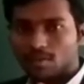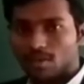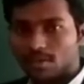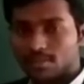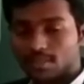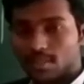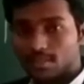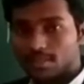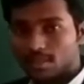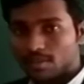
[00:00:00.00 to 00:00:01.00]

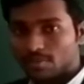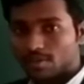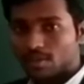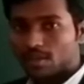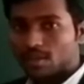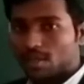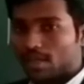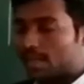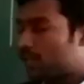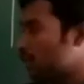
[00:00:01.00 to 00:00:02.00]
uncertainty of
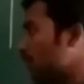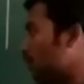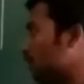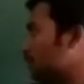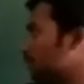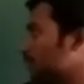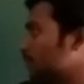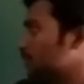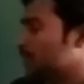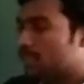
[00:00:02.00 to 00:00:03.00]
electron
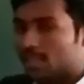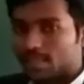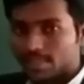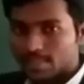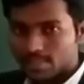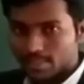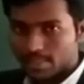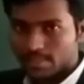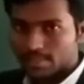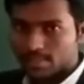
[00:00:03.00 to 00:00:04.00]
is
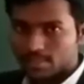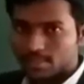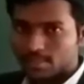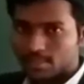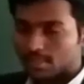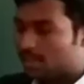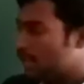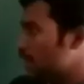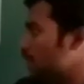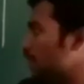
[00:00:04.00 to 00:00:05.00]
increases,
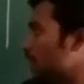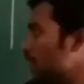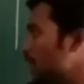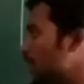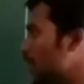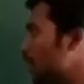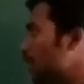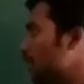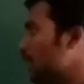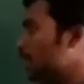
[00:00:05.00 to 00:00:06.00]
then
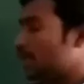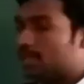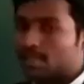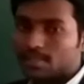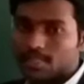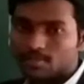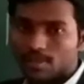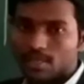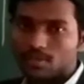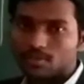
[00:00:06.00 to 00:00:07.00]
delta x
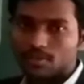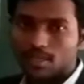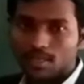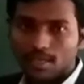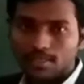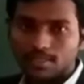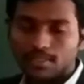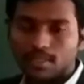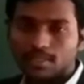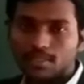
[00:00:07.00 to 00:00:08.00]
value,
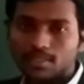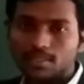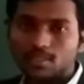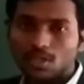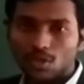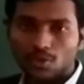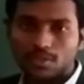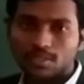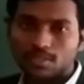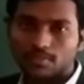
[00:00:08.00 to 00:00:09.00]
uncertainty in
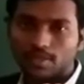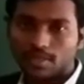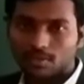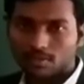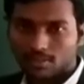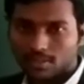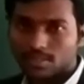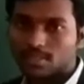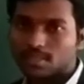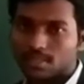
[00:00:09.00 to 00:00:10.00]
location of electron,
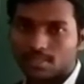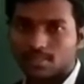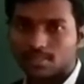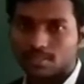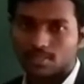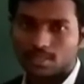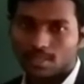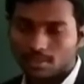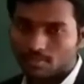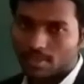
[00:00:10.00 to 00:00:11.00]
gets decreases,
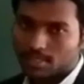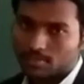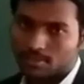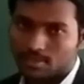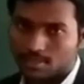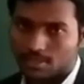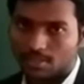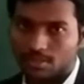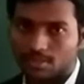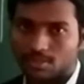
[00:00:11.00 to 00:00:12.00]
and vice versa.
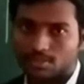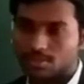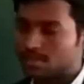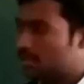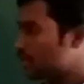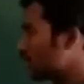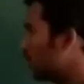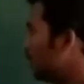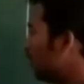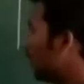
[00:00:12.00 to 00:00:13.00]
So this is called